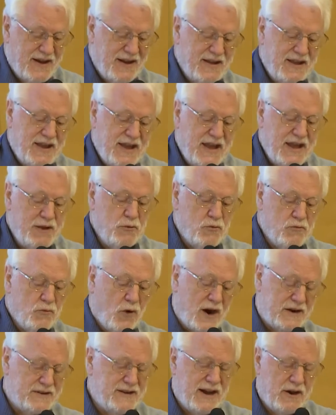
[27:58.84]
he
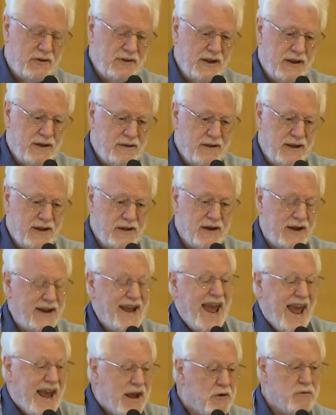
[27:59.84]
walked out and got
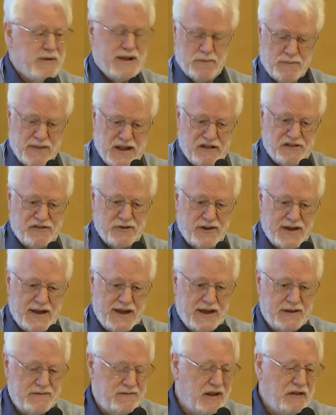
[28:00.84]
angry at me as though I
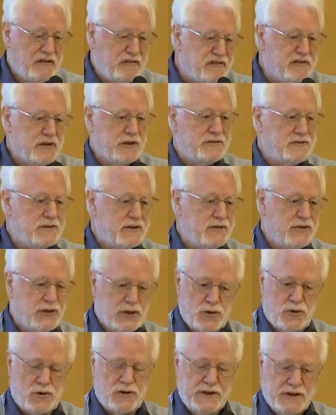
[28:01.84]
had insulted the
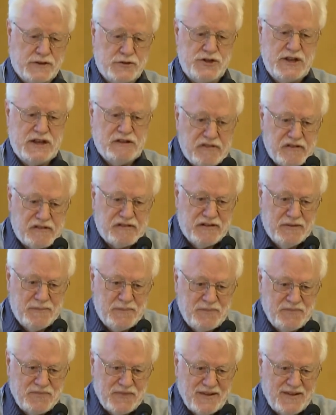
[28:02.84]
Lord and Jesus.
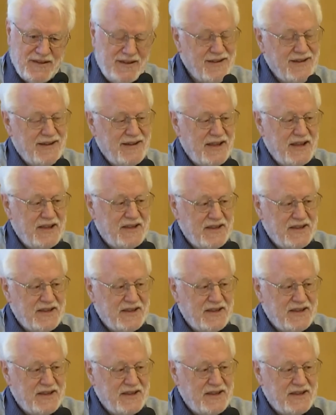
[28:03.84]
He